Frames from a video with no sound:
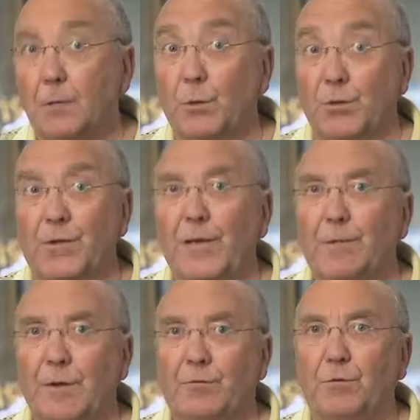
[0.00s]
which came
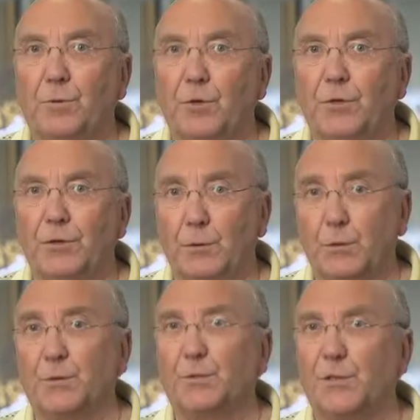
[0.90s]
down from Burnley. It
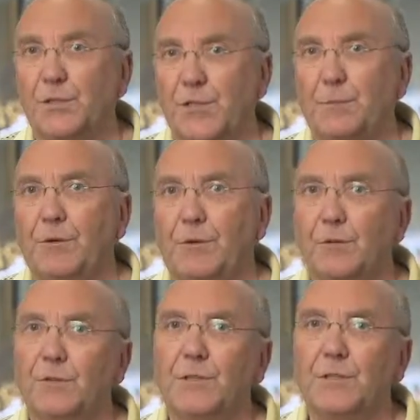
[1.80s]
was the first time they'd
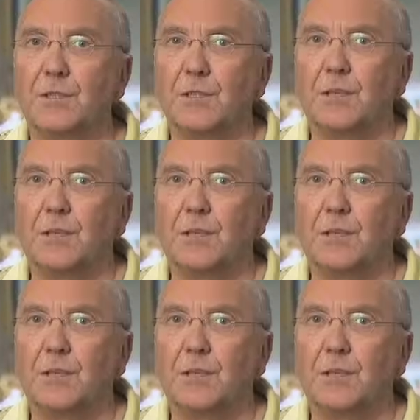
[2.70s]
used it,